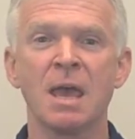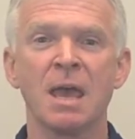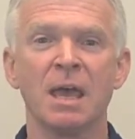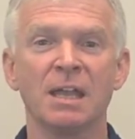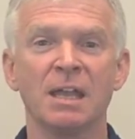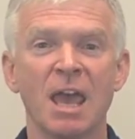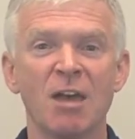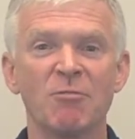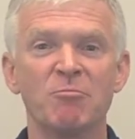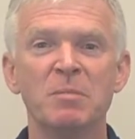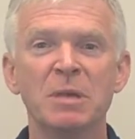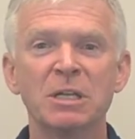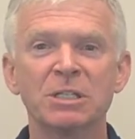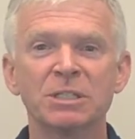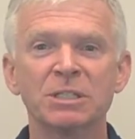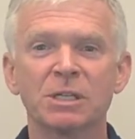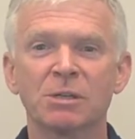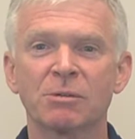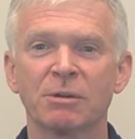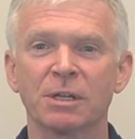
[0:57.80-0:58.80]
and have
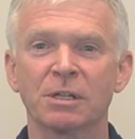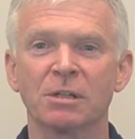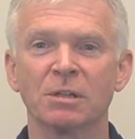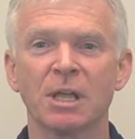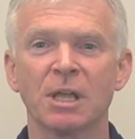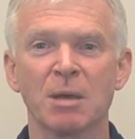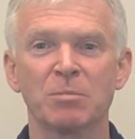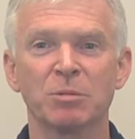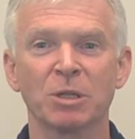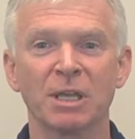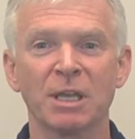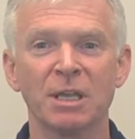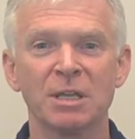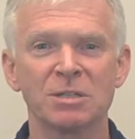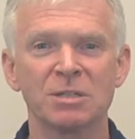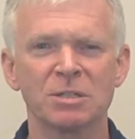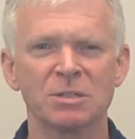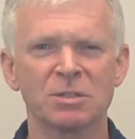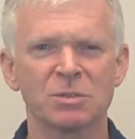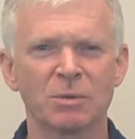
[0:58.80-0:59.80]
mission critical
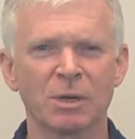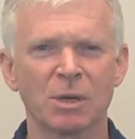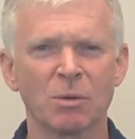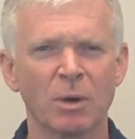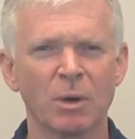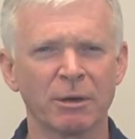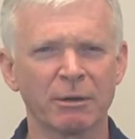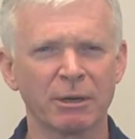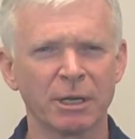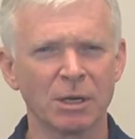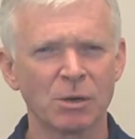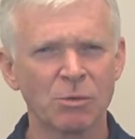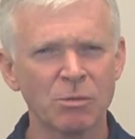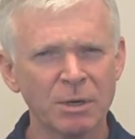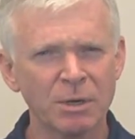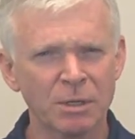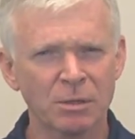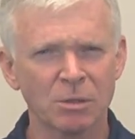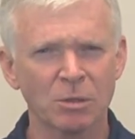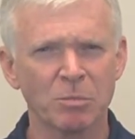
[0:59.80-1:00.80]
applications requiring
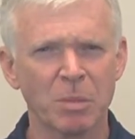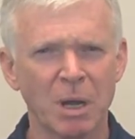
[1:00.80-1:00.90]
critical